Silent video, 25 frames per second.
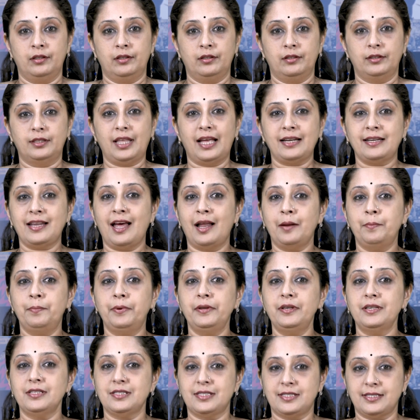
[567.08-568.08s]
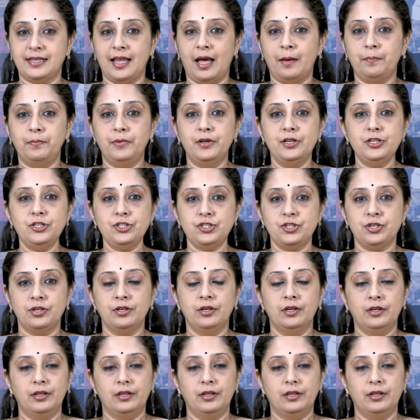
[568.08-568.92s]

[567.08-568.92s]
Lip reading: that had been established